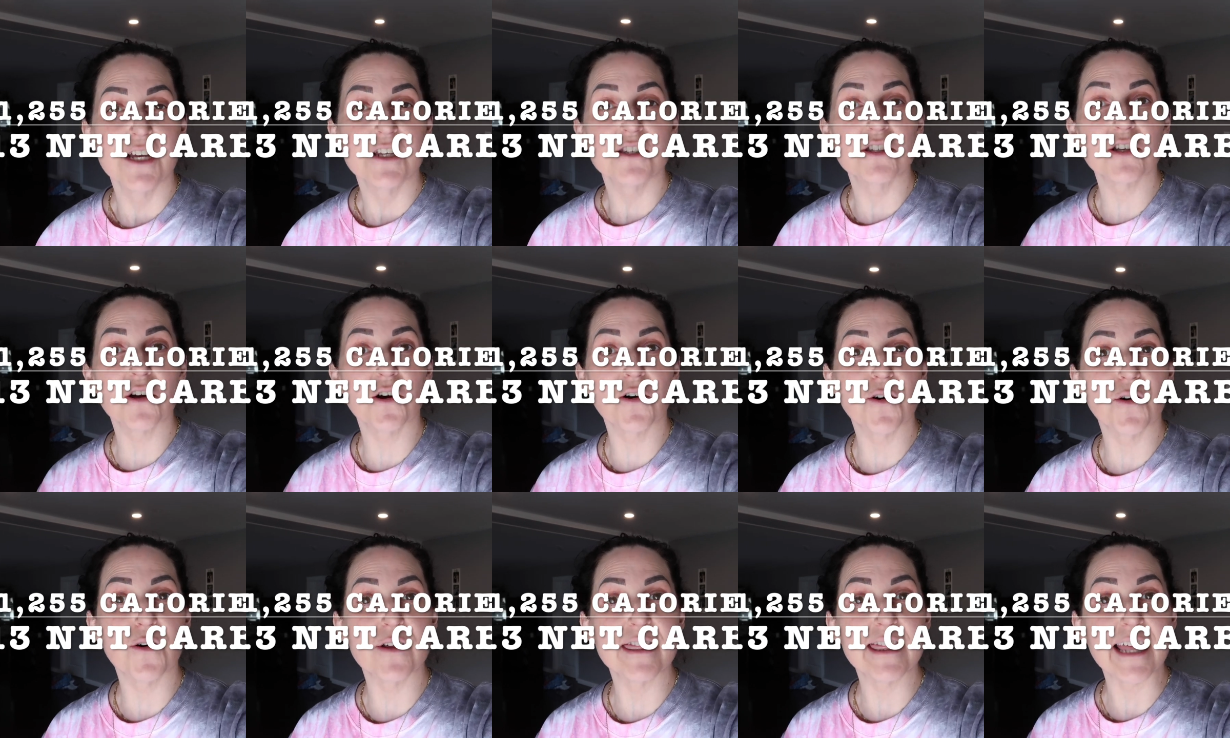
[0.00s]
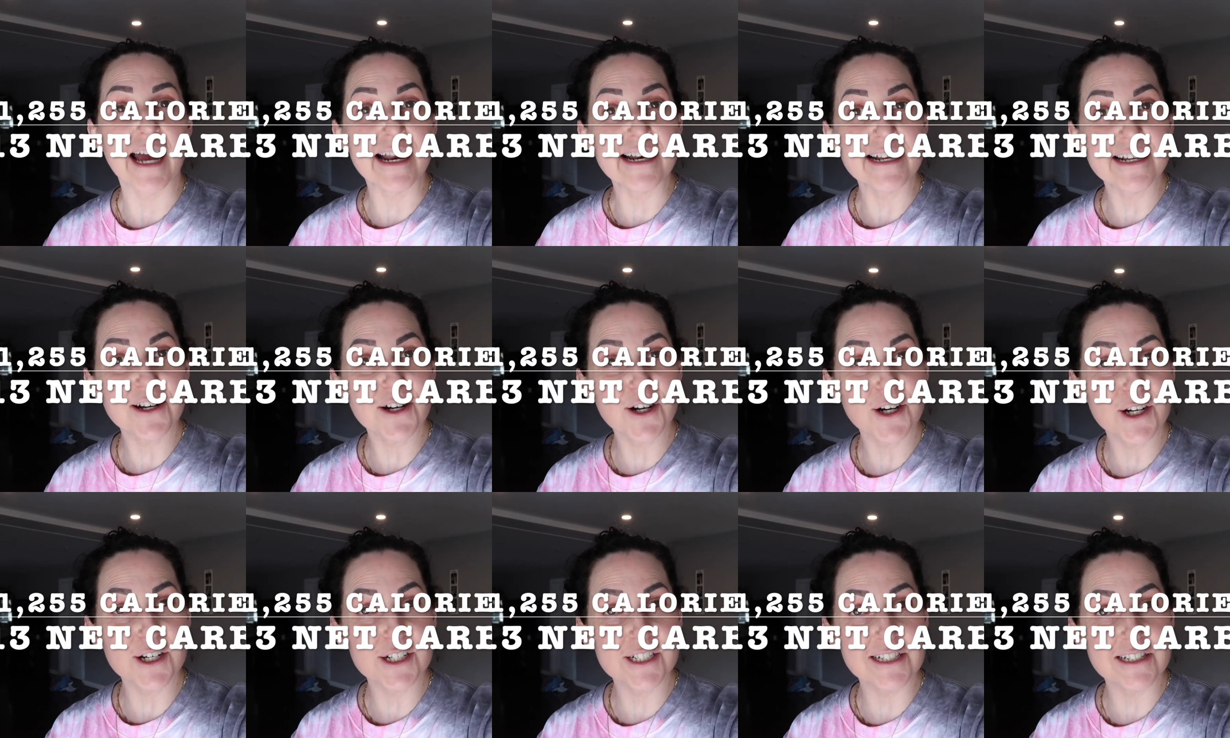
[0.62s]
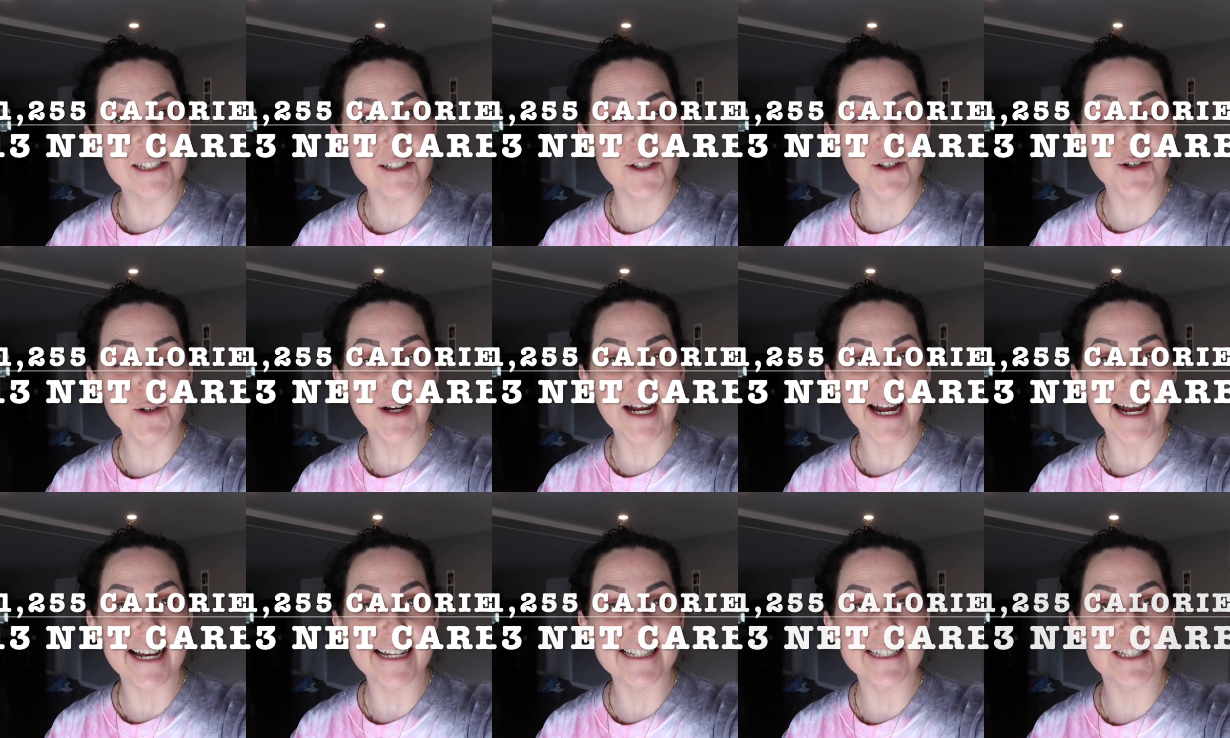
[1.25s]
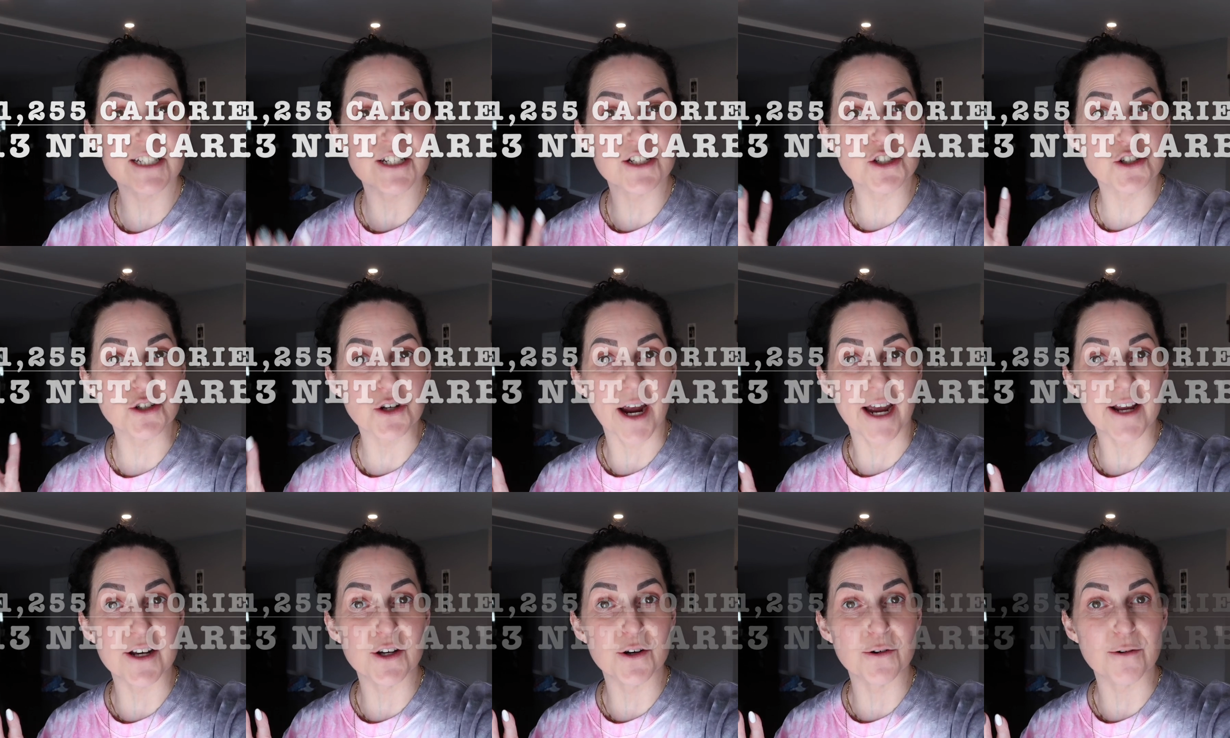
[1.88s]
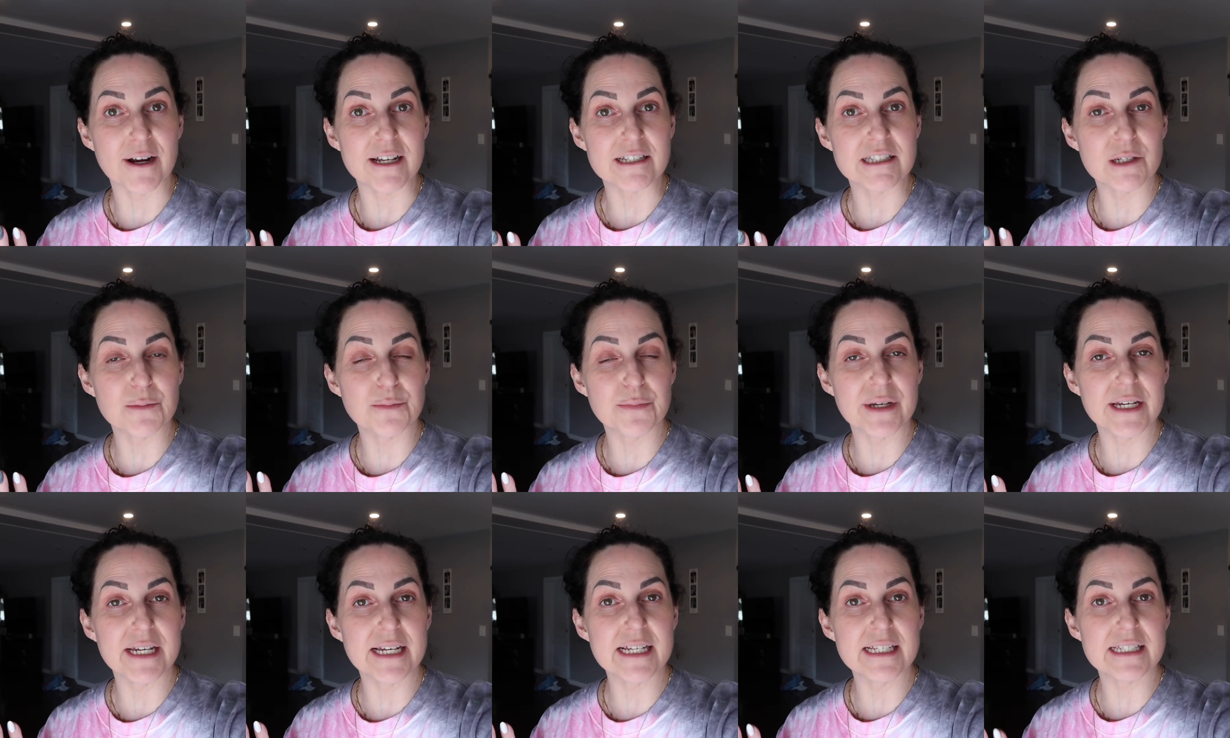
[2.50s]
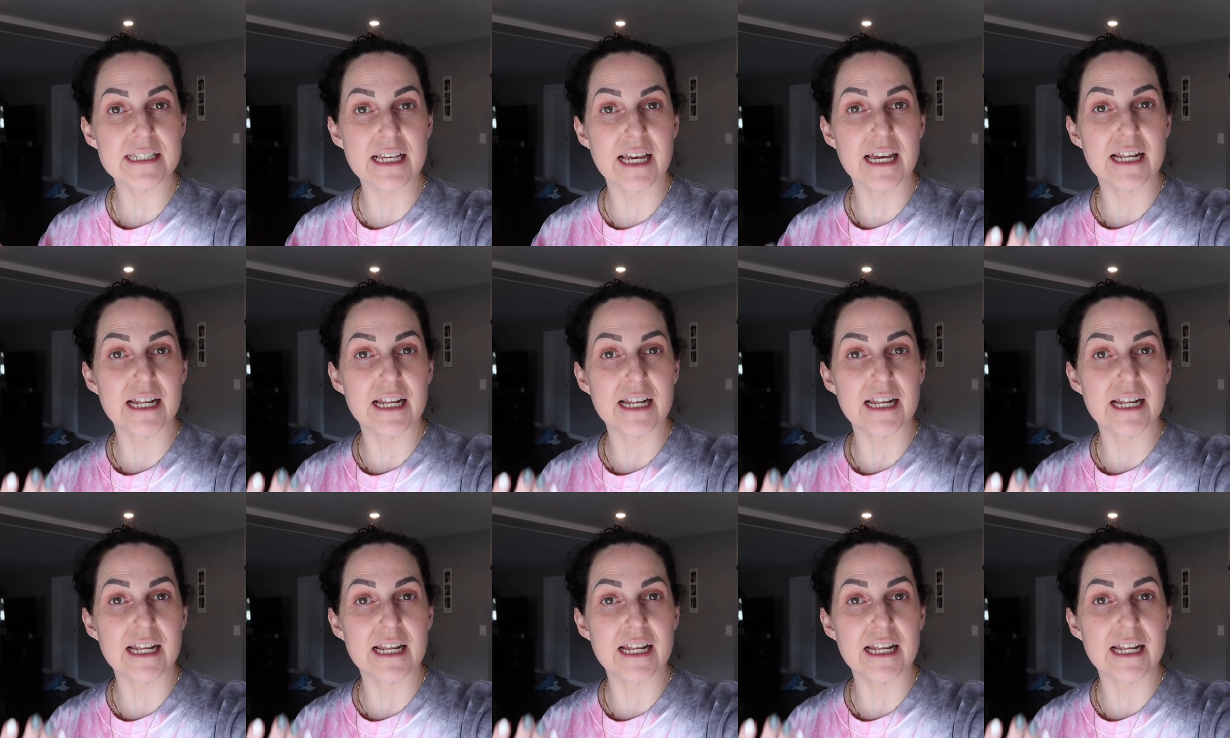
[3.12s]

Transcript: So that encourages you guys to try new recipes.